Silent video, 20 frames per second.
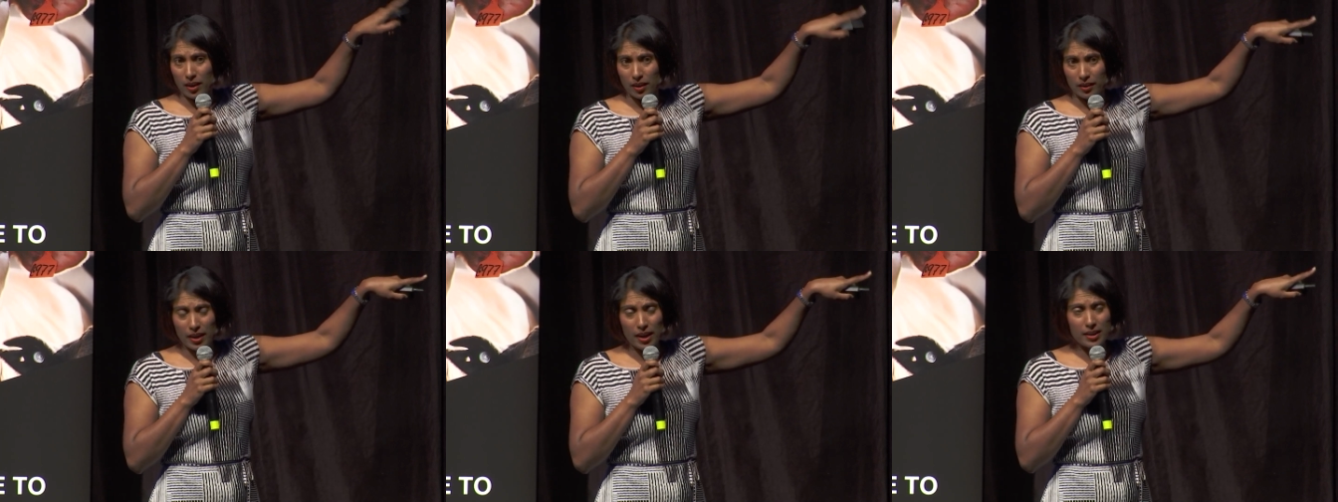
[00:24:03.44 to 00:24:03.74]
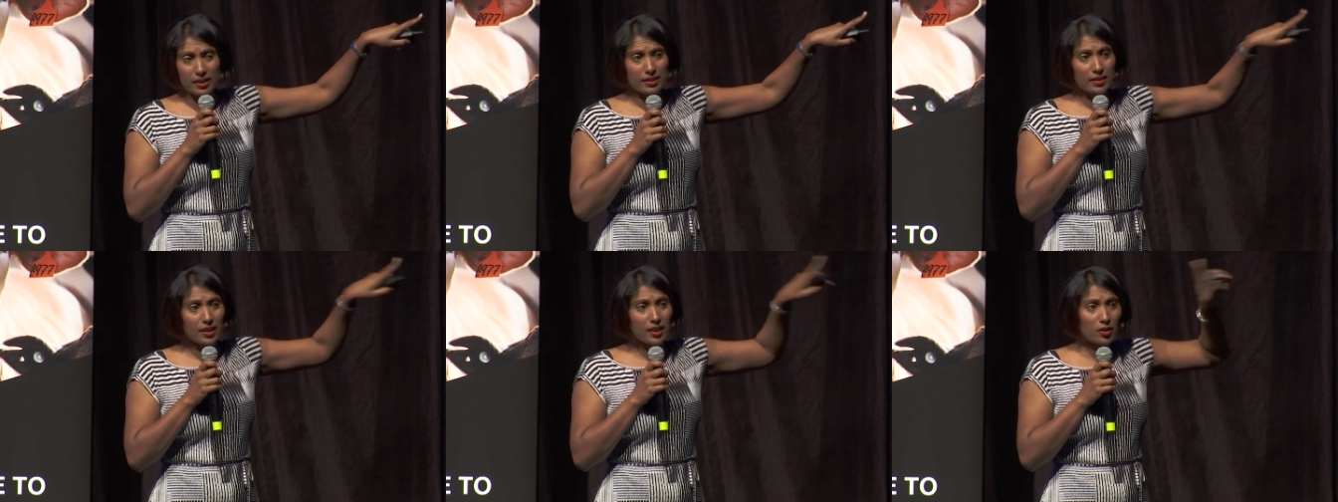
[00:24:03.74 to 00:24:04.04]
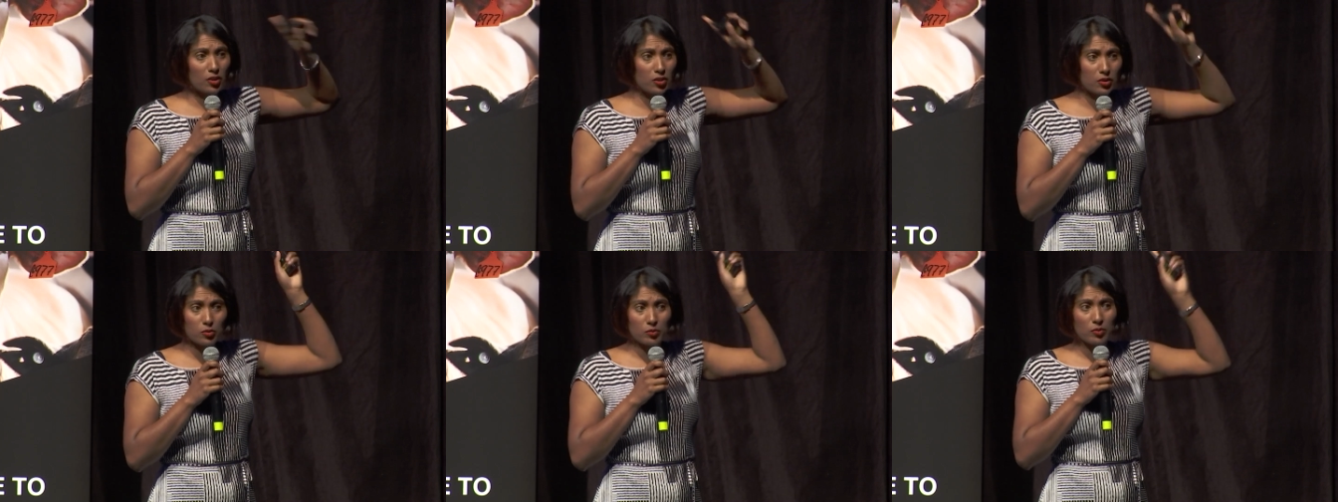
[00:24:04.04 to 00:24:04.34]
case study,
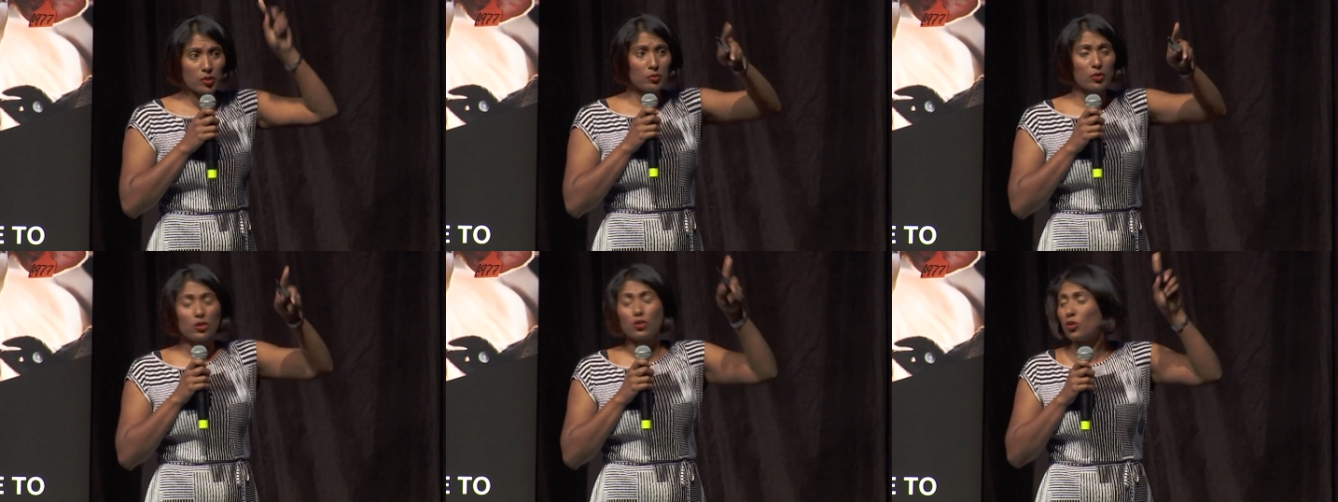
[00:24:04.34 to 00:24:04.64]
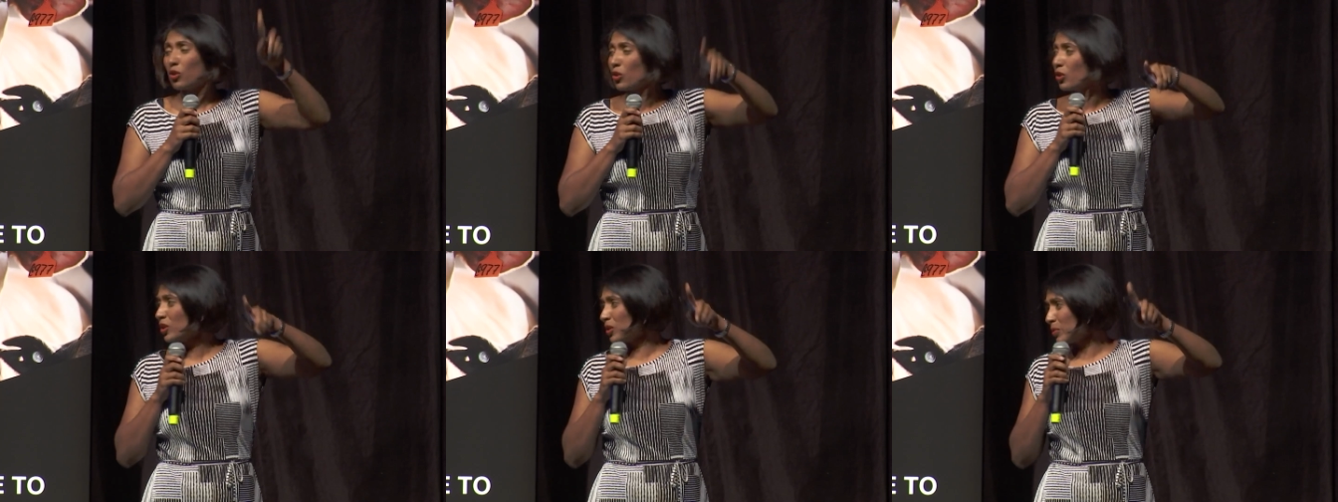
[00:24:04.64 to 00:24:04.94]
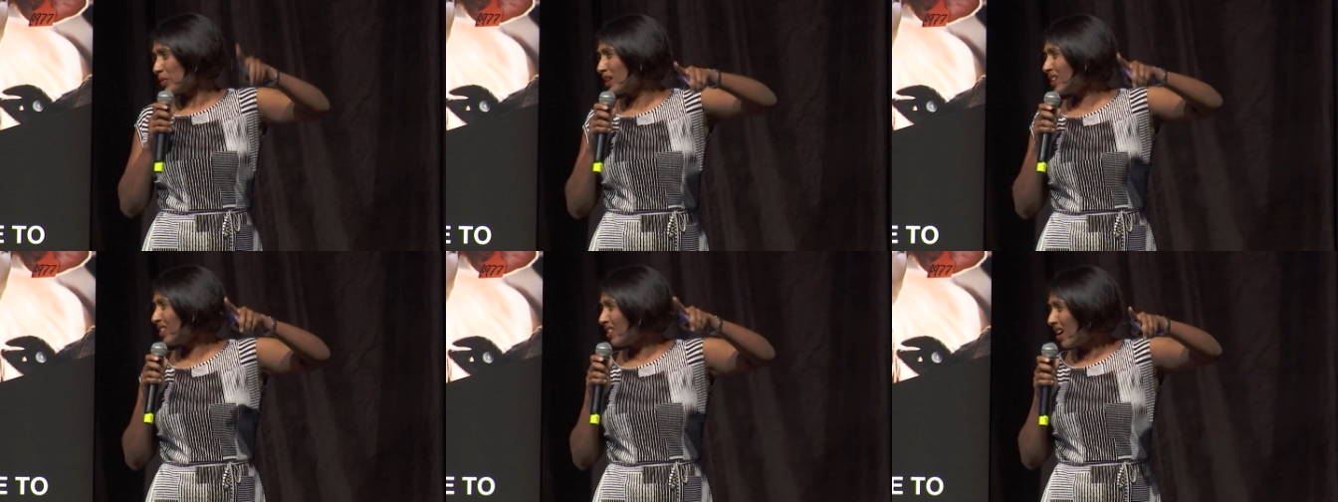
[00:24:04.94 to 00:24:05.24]
because remember, you're going to
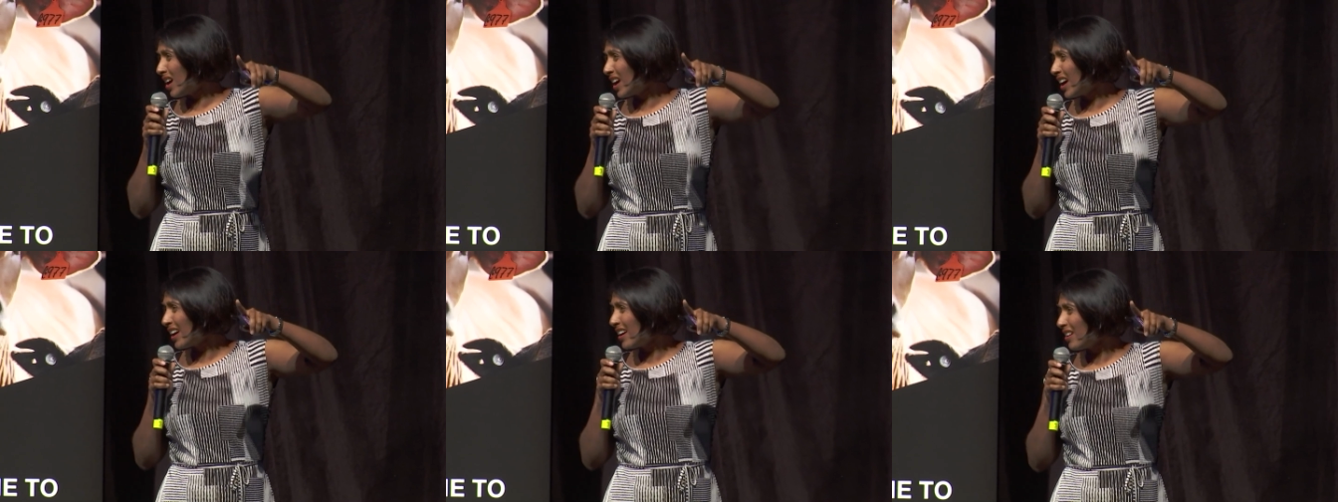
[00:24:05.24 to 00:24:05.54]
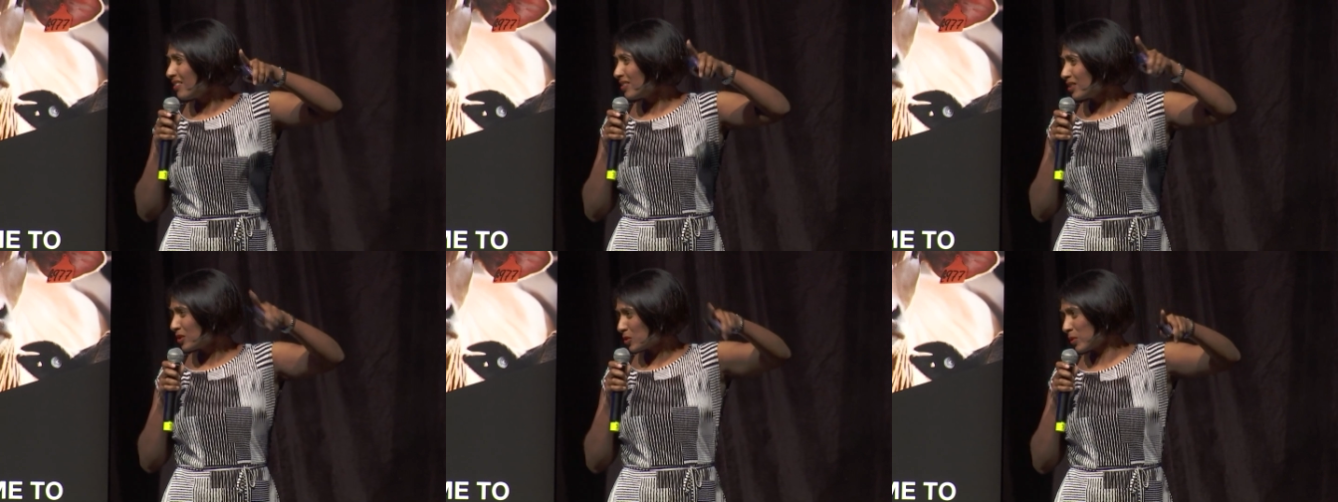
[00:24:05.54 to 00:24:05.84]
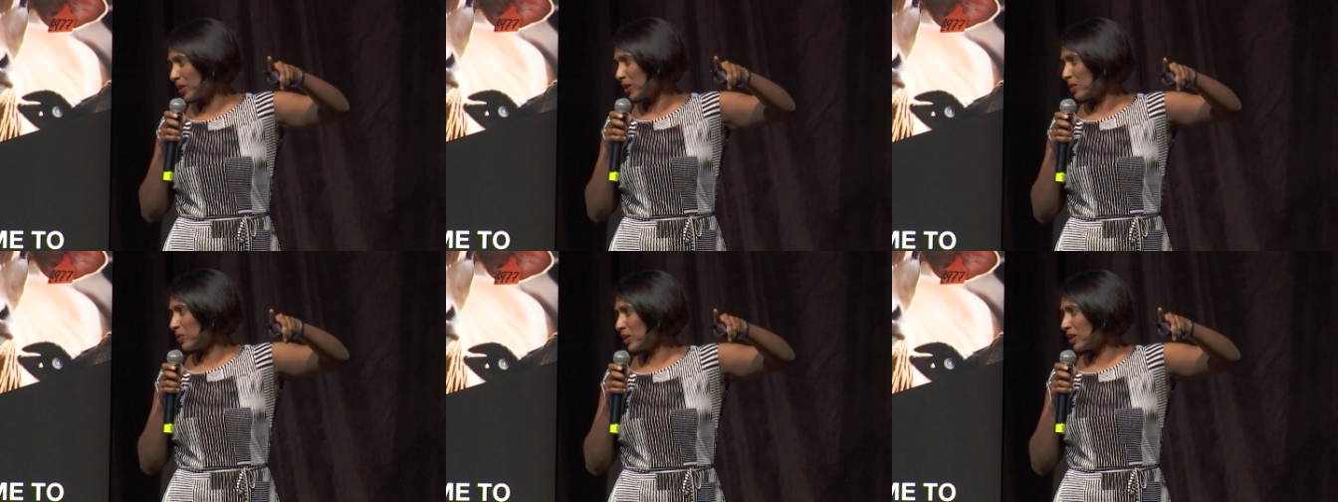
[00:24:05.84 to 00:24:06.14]
be alive in
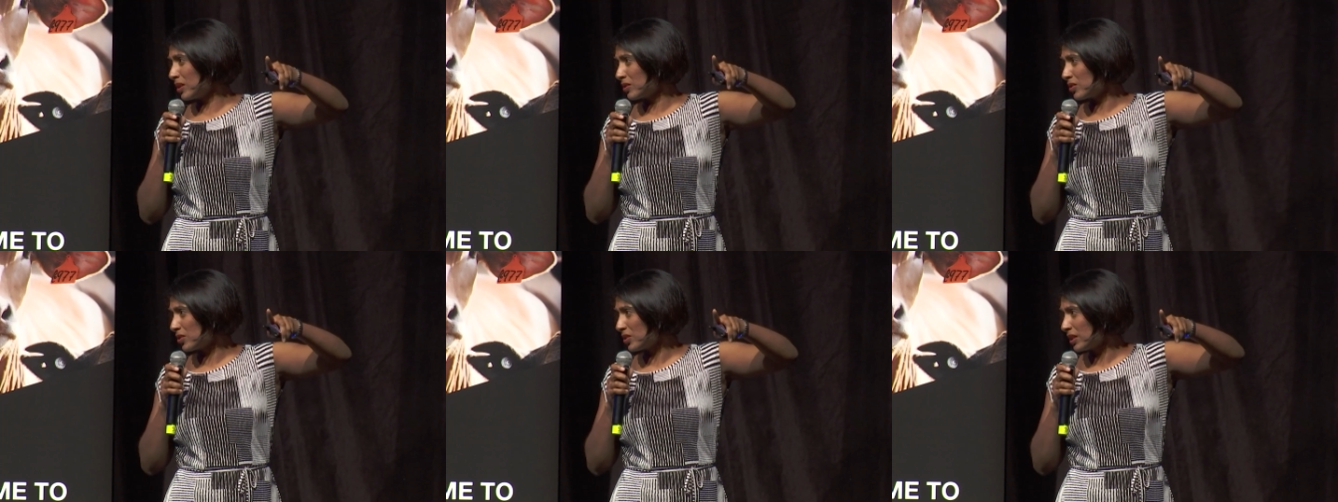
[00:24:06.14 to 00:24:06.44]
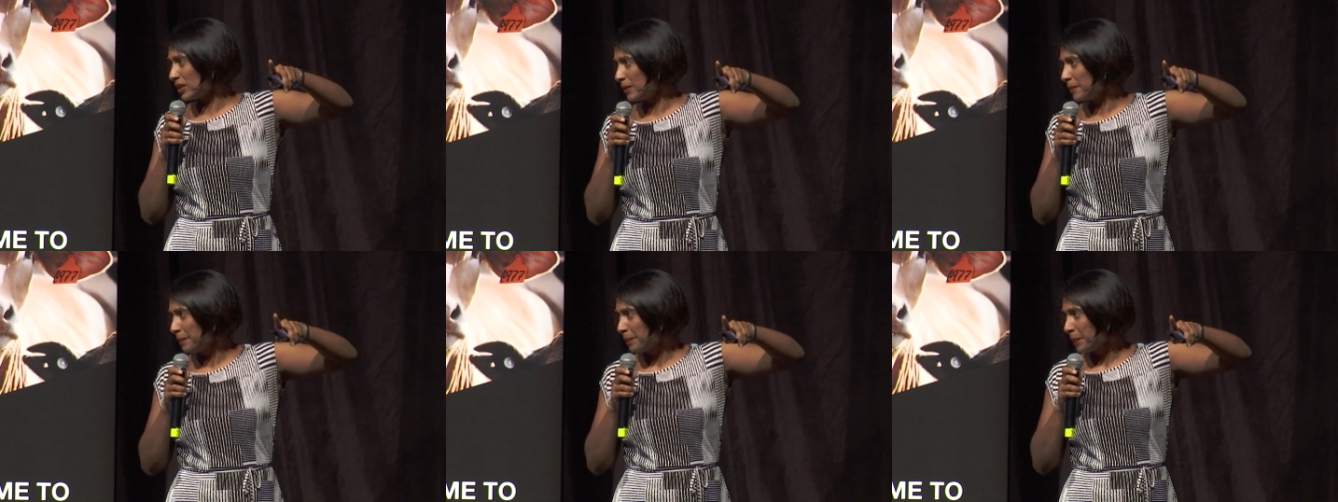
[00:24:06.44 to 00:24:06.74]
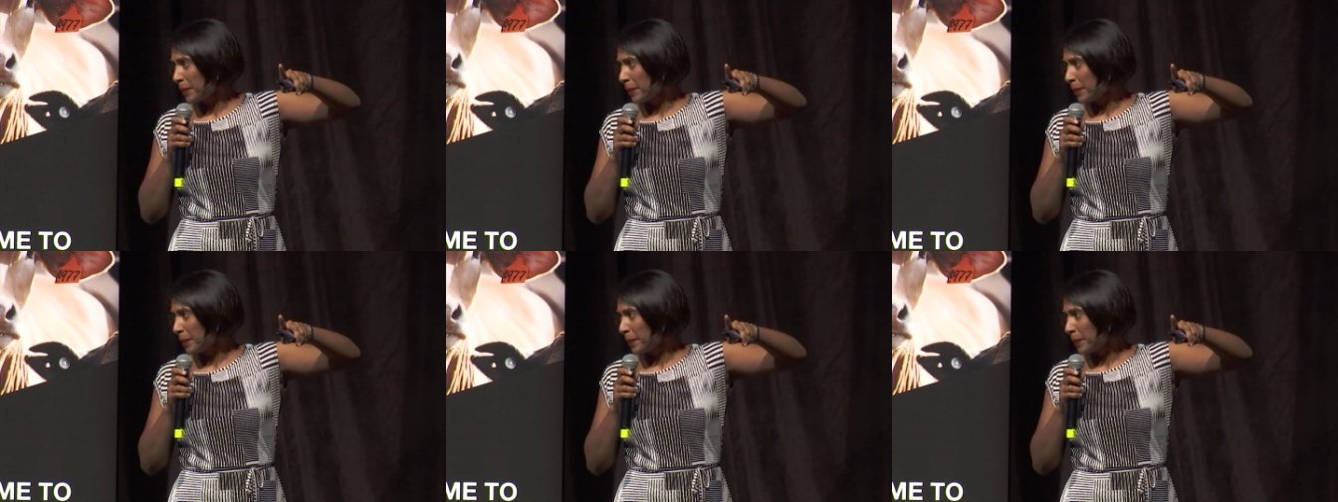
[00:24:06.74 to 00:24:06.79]
2100,